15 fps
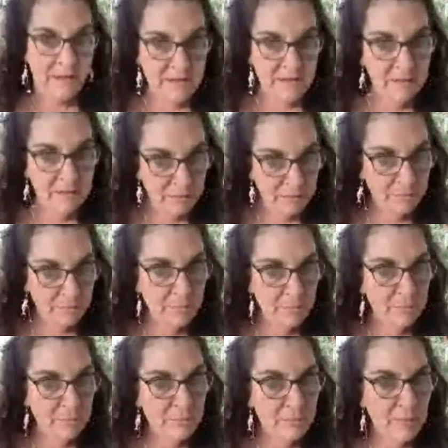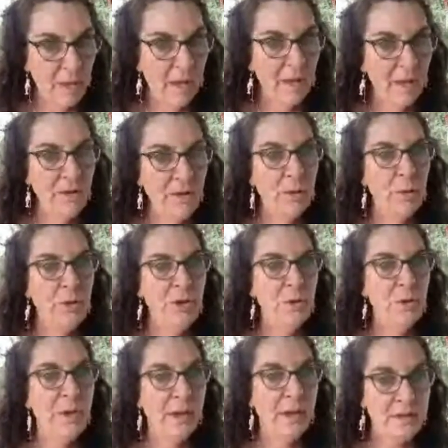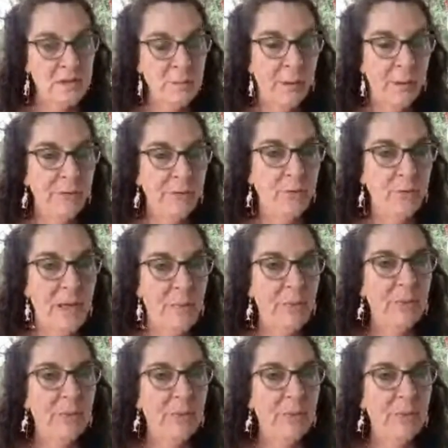and you get exposed to people who see the world in